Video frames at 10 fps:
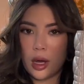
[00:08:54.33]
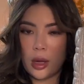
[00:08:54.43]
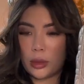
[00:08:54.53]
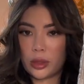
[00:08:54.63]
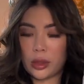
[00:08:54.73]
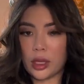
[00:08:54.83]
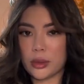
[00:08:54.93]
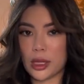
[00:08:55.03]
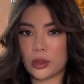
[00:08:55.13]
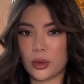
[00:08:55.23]
I'm literally
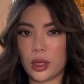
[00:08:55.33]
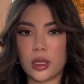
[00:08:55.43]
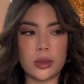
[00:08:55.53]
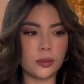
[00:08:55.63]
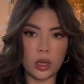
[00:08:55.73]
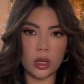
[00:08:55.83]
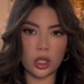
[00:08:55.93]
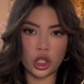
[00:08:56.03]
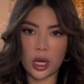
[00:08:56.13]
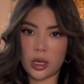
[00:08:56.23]
obsessed with it. The
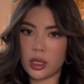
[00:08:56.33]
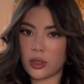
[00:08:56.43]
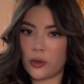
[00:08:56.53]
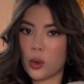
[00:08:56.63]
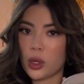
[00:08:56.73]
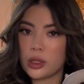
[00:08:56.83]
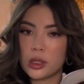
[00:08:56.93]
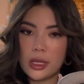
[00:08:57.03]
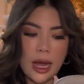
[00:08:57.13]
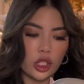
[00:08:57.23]
chain is of course
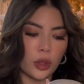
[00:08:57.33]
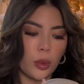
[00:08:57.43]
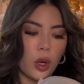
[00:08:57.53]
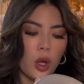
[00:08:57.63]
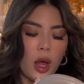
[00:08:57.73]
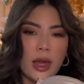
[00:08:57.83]
detachable,